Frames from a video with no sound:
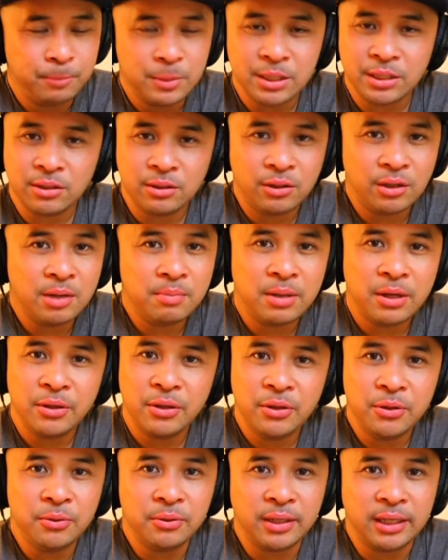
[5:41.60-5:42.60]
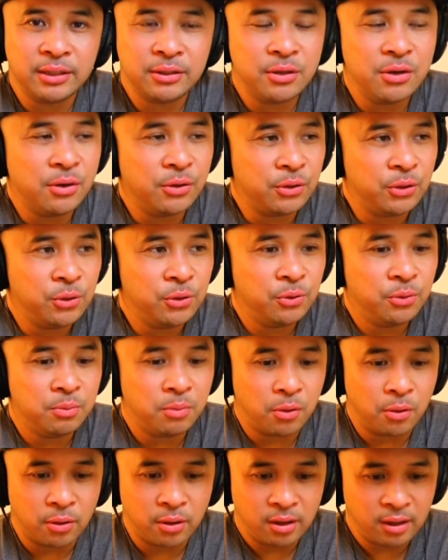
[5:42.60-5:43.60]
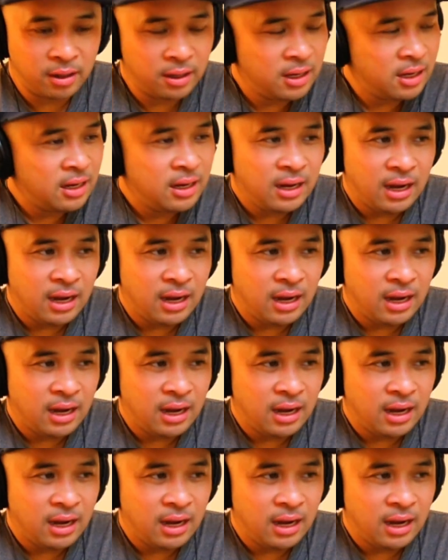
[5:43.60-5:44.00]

just learn about you and get to know you more.